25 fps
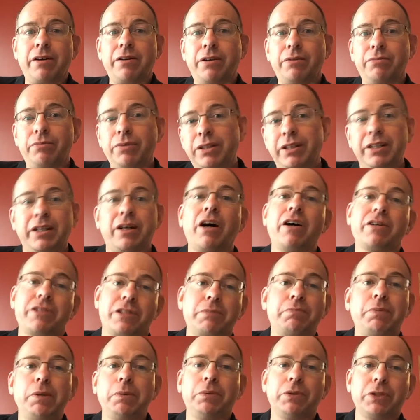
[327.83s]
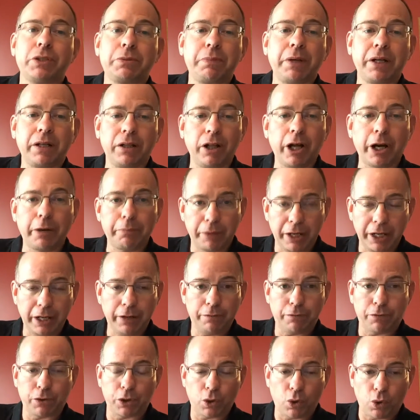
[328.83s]
that really causes people to spend a lot of money
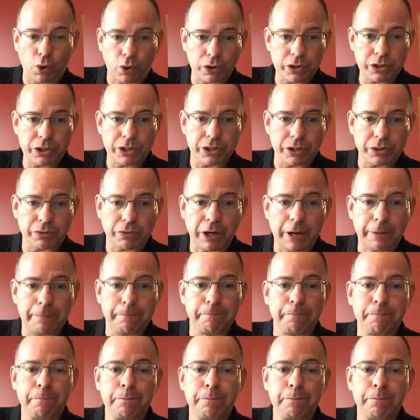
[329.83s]
for courses, right?